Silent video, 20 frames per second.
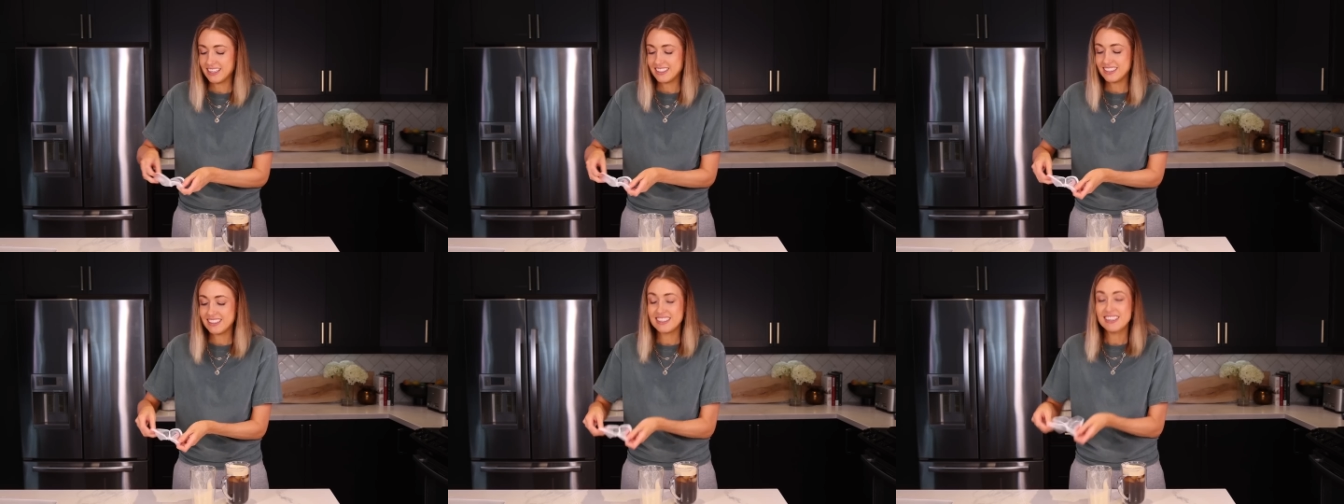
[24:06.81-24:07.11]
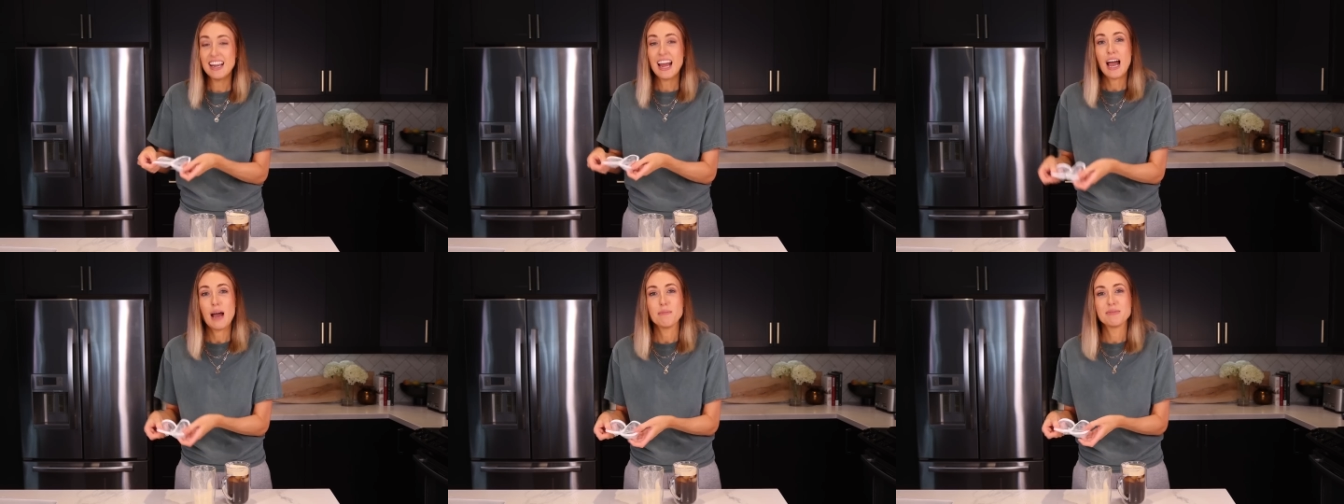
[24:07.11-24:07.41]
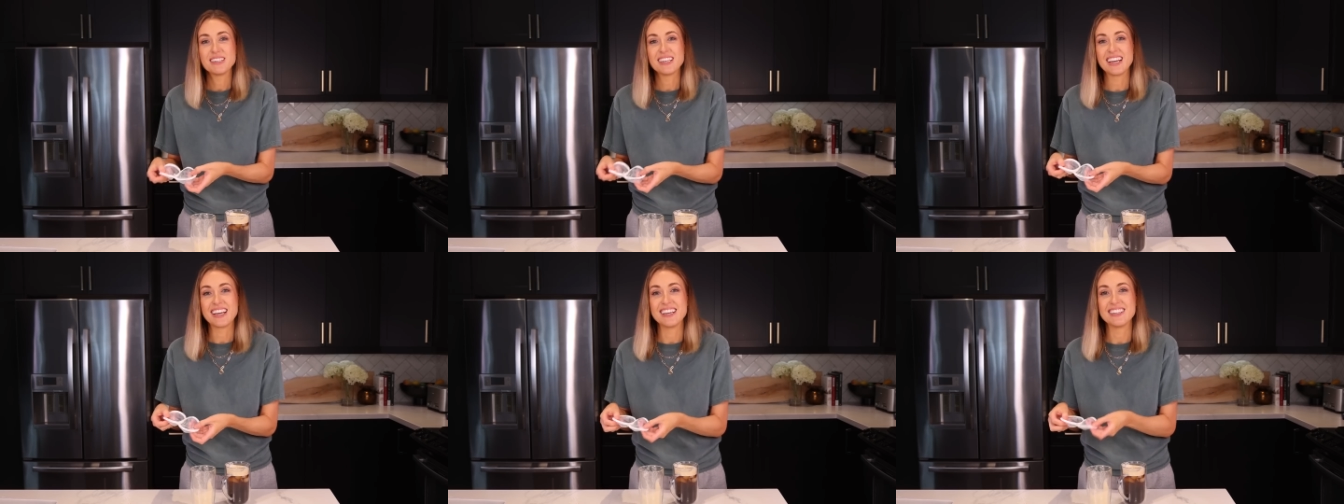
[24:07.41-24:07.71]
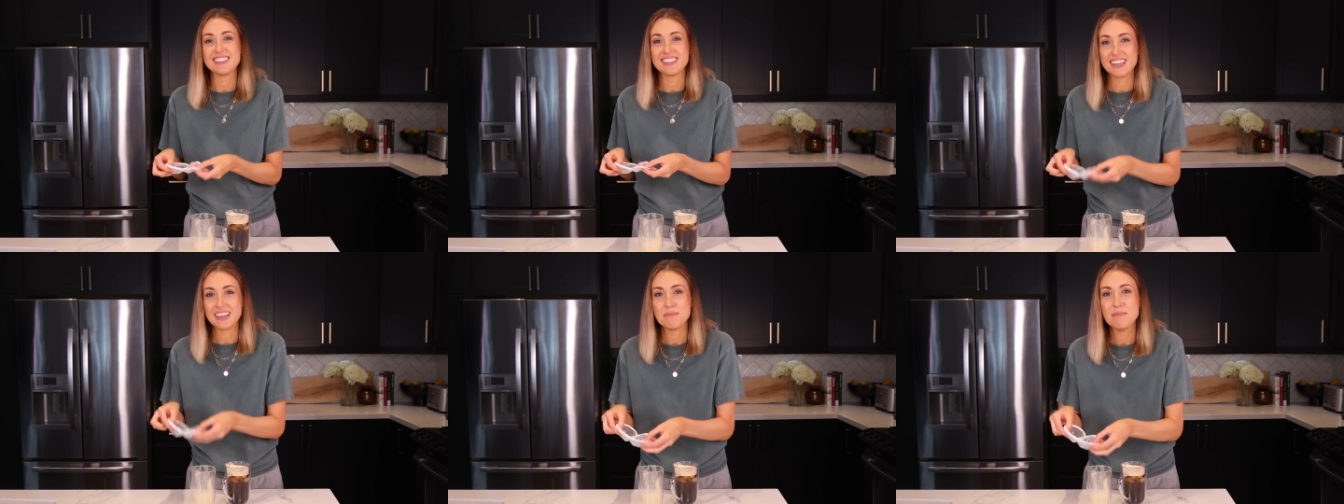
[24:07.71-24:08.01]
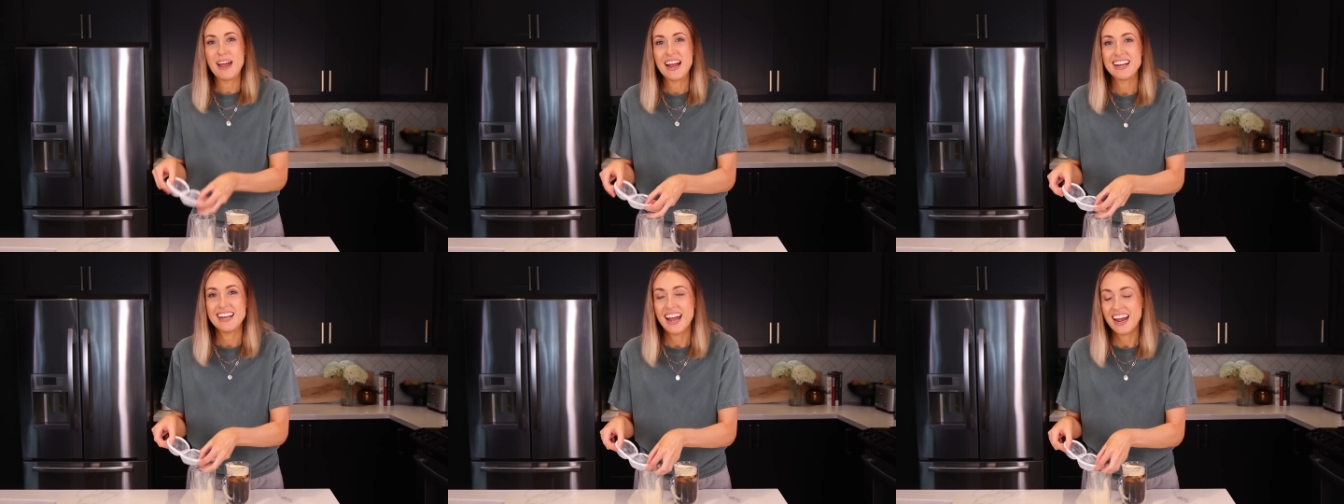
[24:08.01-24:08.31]
it snaps like it's like
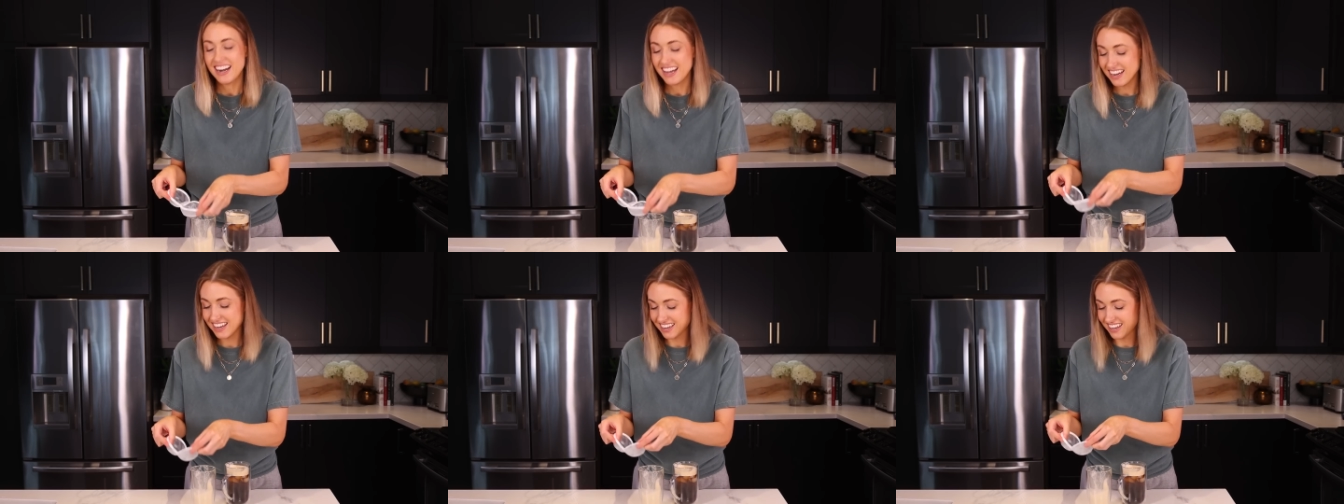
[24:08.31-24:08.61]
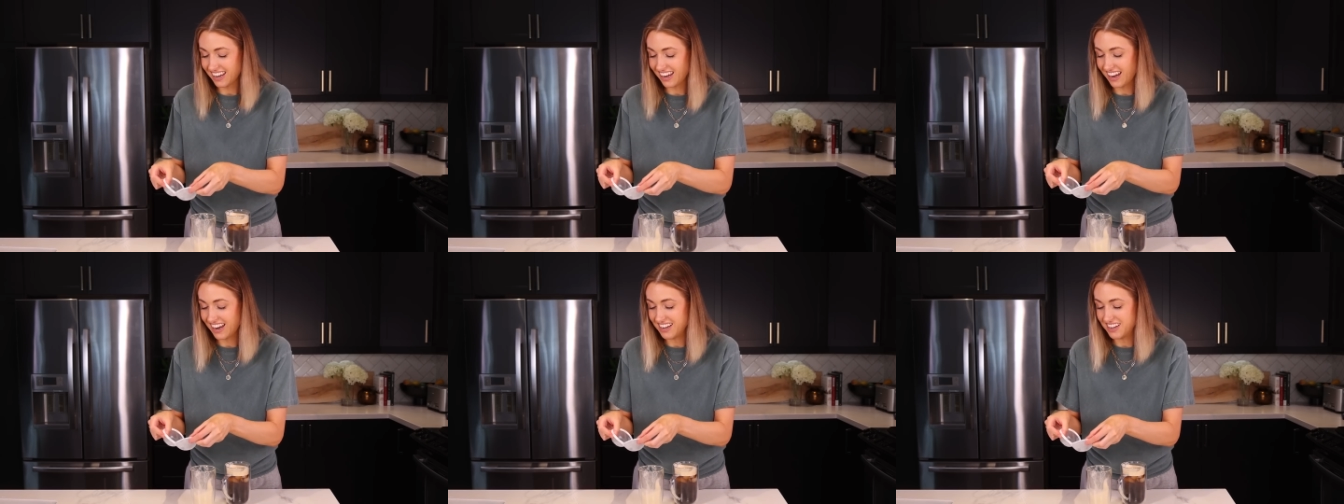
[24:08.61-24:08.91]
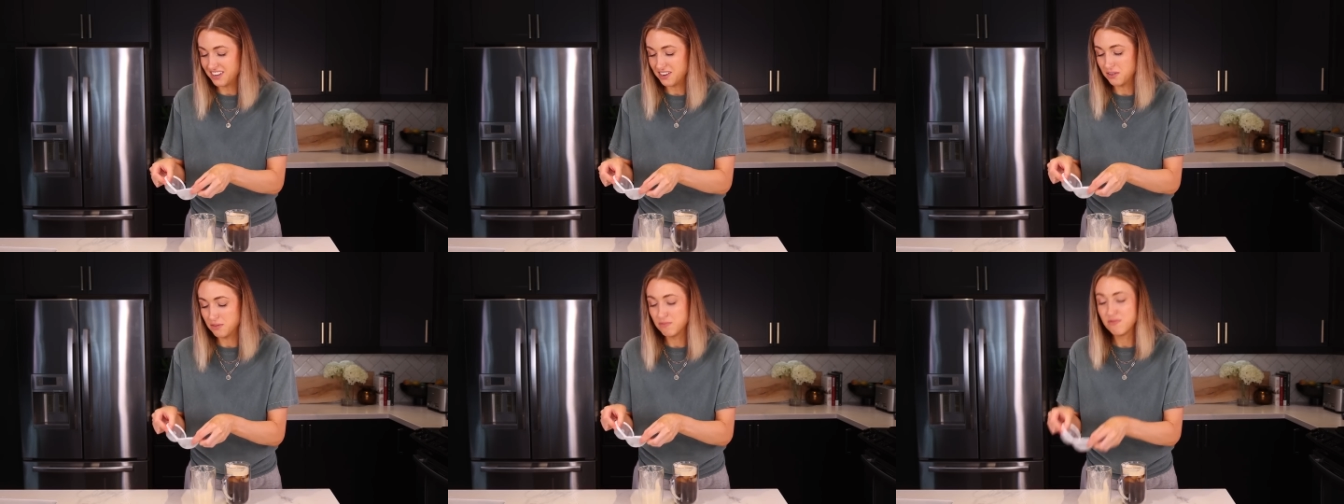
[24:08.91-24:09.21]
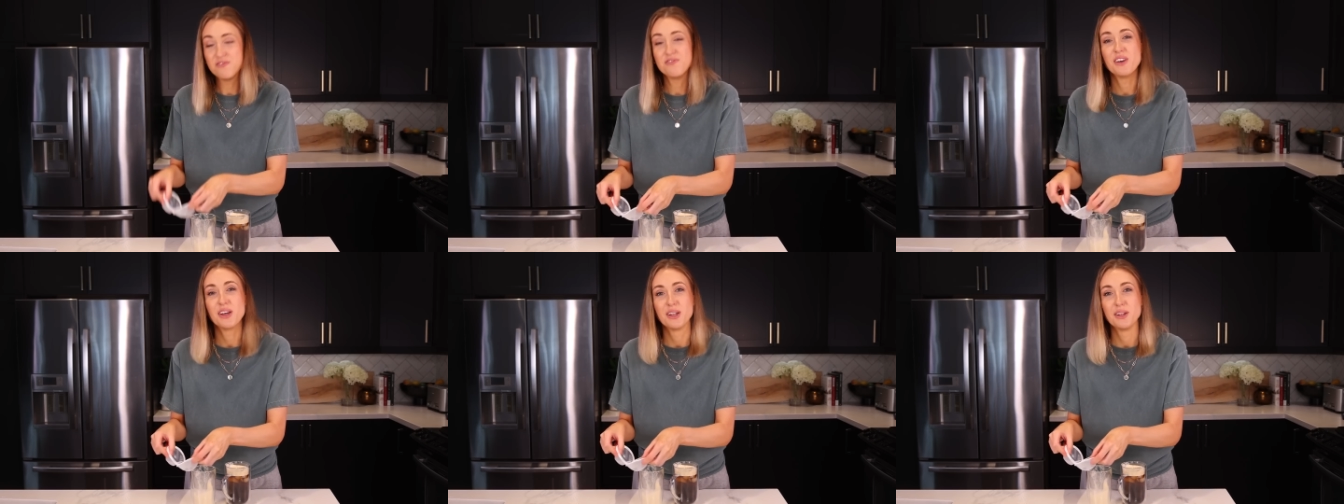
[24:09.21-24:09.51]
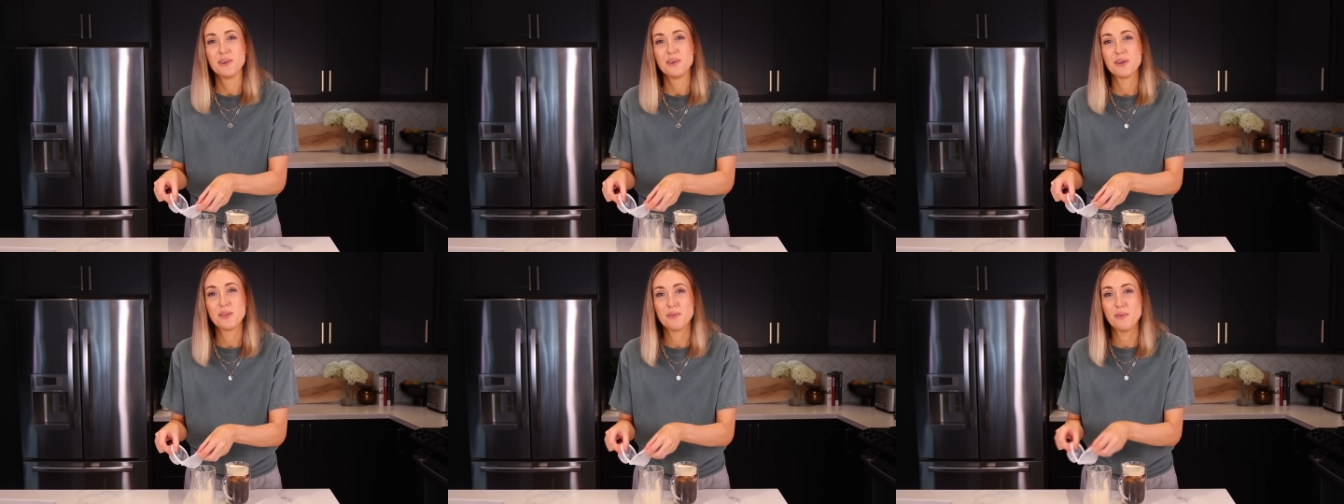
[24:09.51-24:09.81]
magnetic, and you
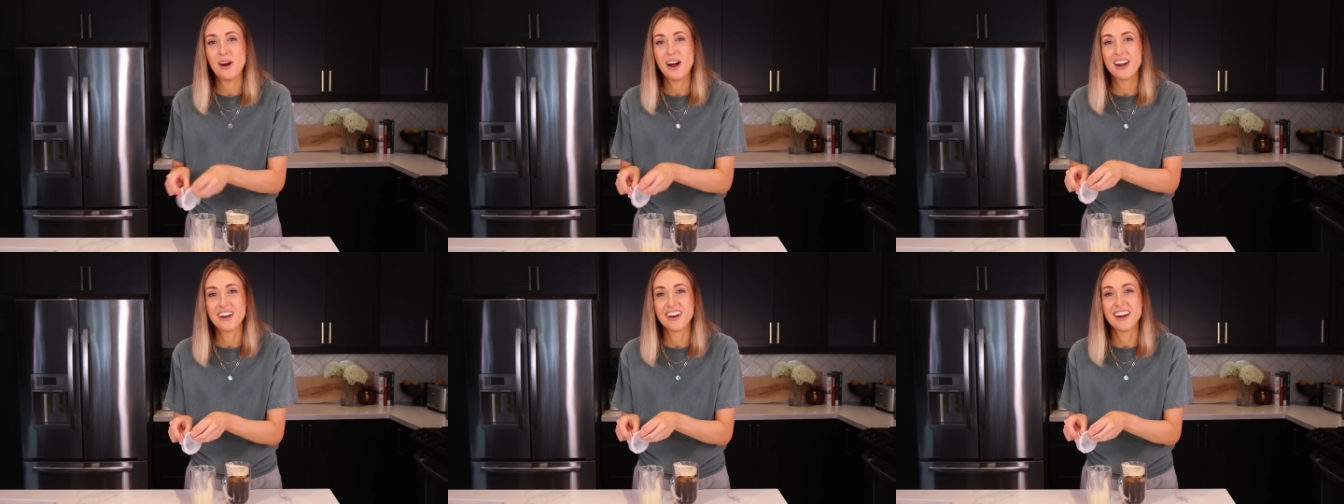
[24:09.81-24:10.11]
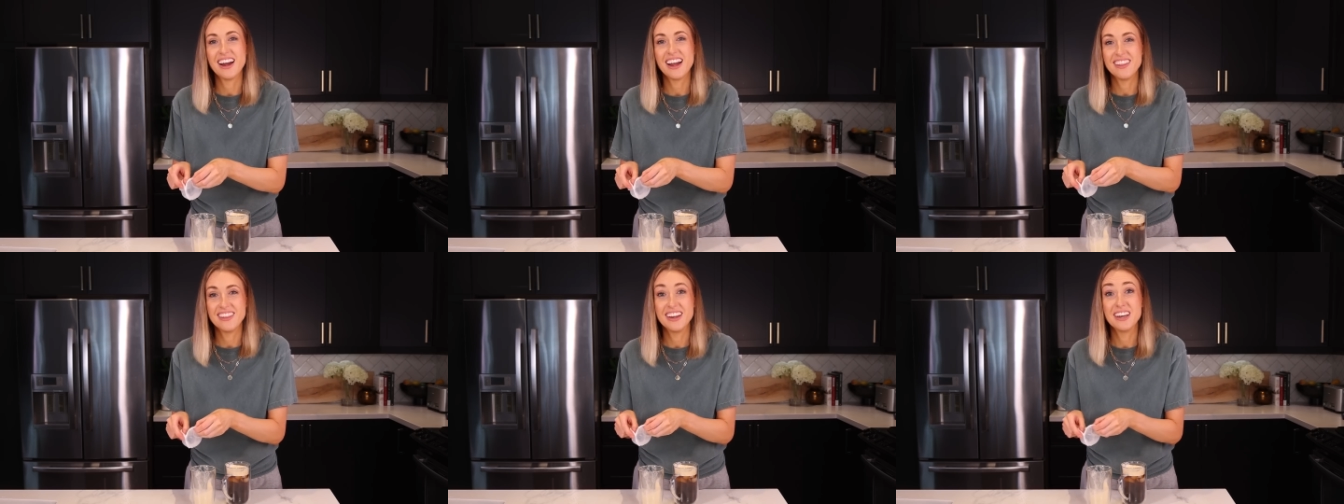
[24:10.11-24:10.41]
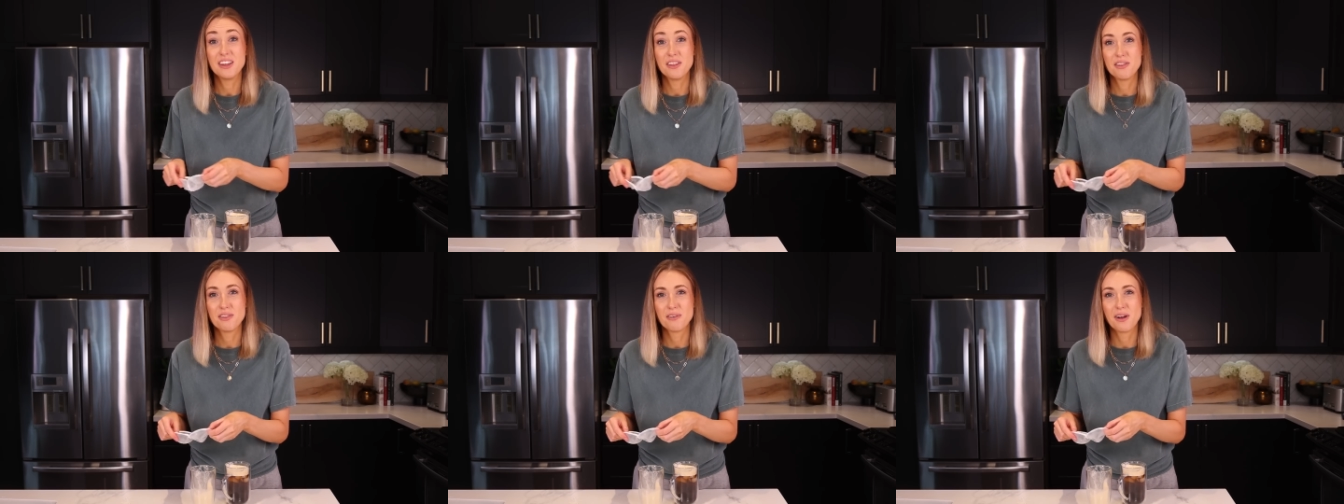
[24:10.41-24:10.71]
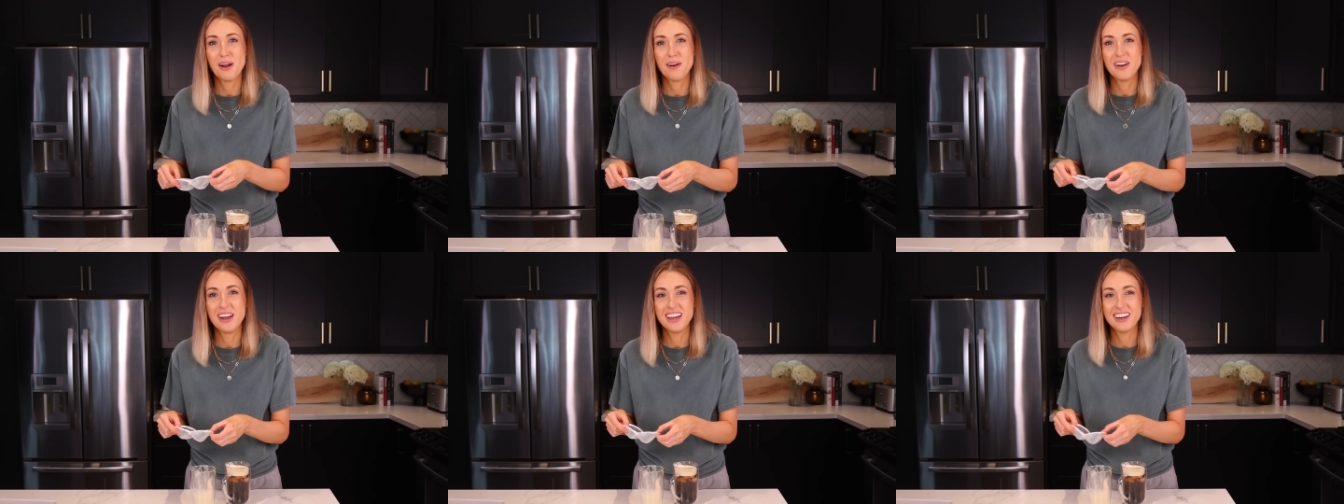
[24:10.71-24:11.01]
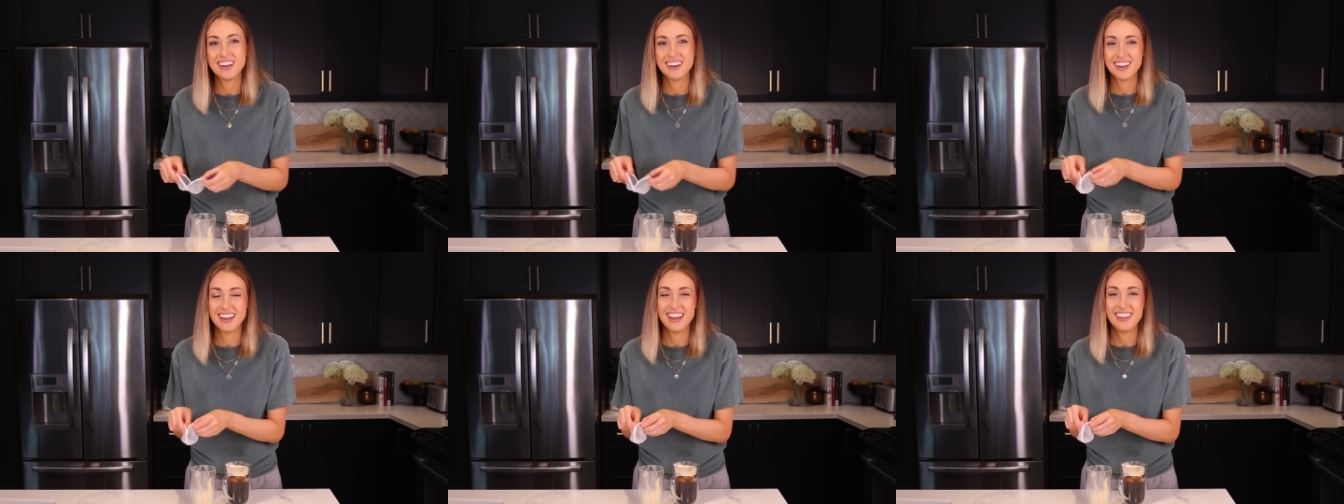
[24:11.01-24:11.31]
fill it with water, and then you throw it,